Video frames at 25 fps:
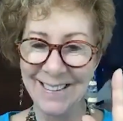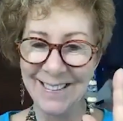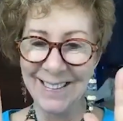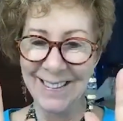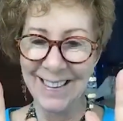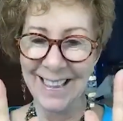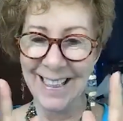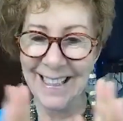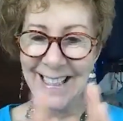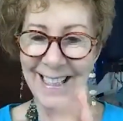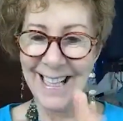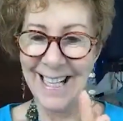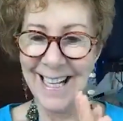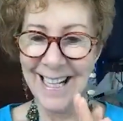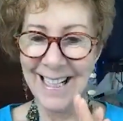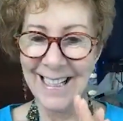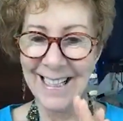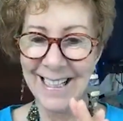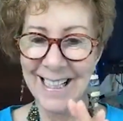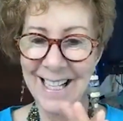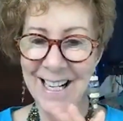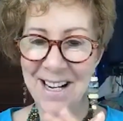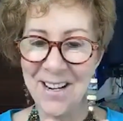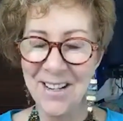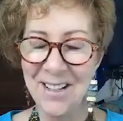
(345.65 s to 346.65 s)
And Anna
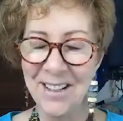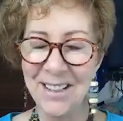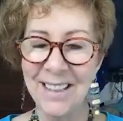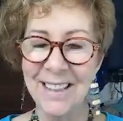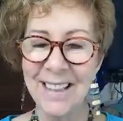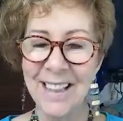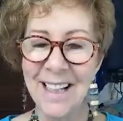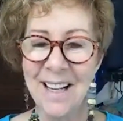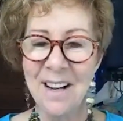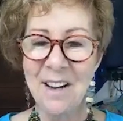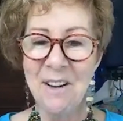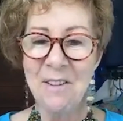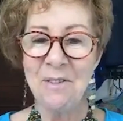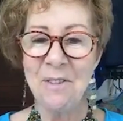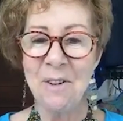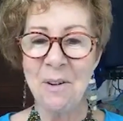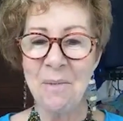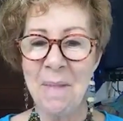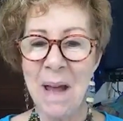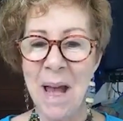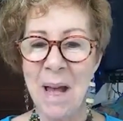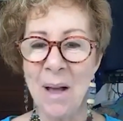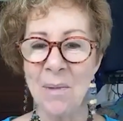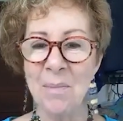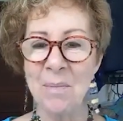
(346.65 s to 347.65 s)
Carol from
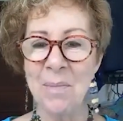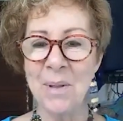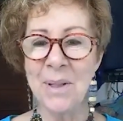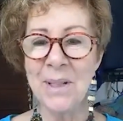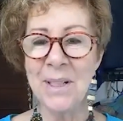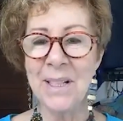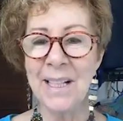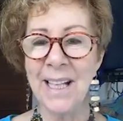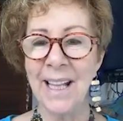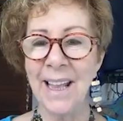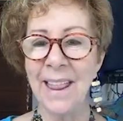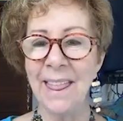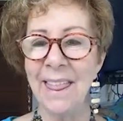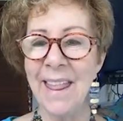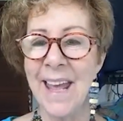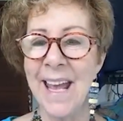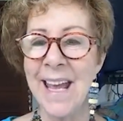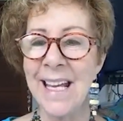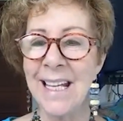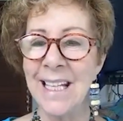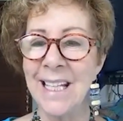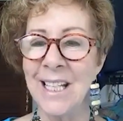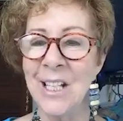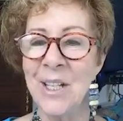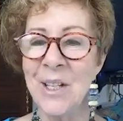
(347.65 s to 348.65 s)
Alberta.
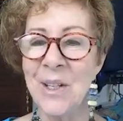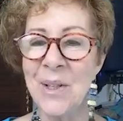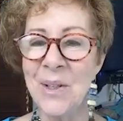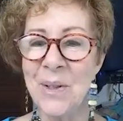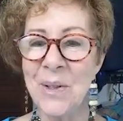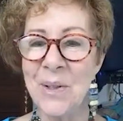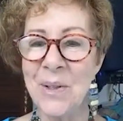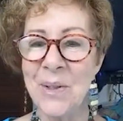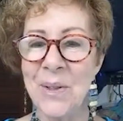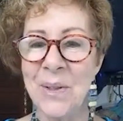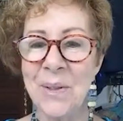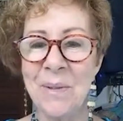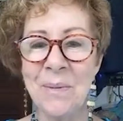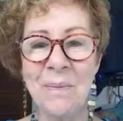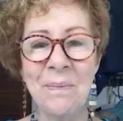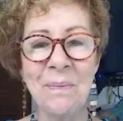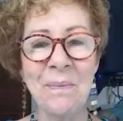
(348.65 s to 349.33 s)
Thank you.